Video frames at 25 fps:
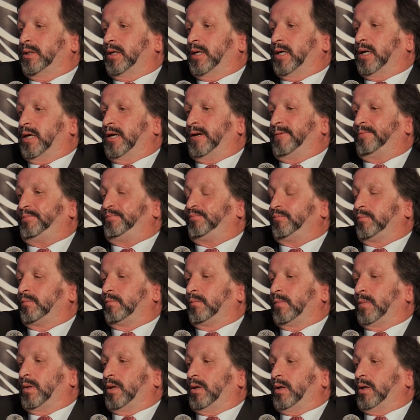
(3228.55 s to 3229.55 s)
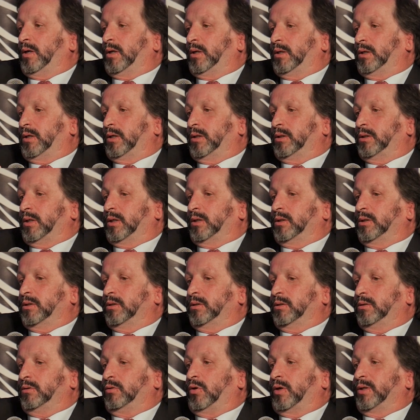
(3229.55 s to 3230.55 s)

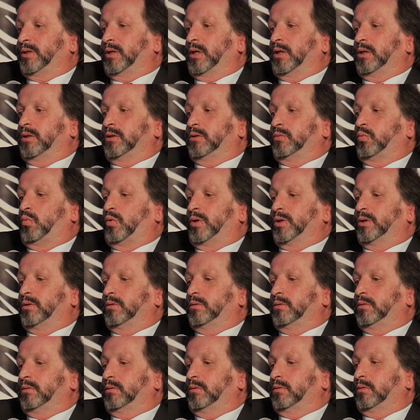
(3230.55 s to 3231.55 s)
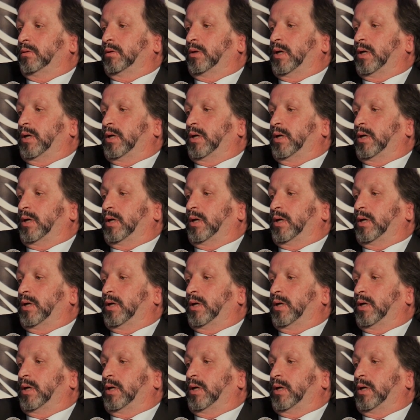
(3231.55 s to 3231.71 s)
not as what